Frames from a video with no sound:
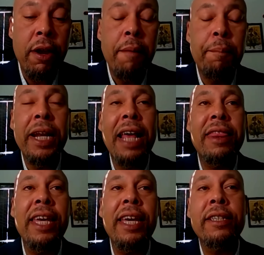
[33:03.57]
But I
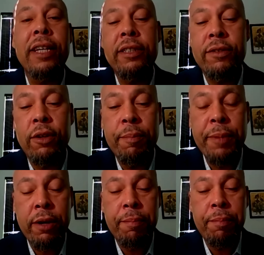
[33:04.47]
think it touches on a
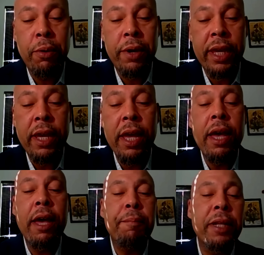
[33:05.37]
bigger point.
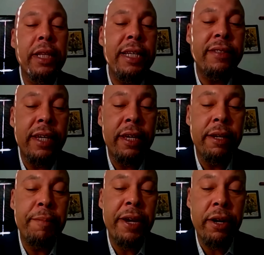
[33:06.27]
Policing in
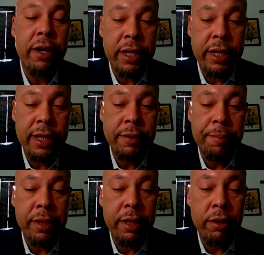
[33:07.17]
America is a
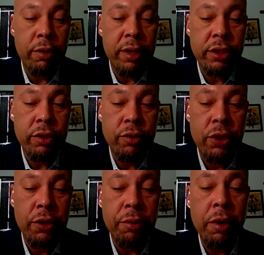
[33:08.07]
political issue,
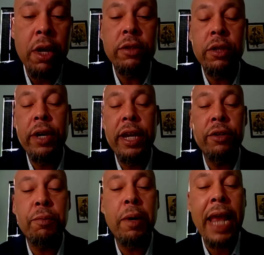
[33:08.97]
too. So here's
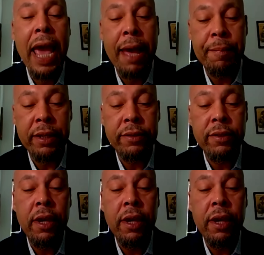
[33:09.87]
what happens.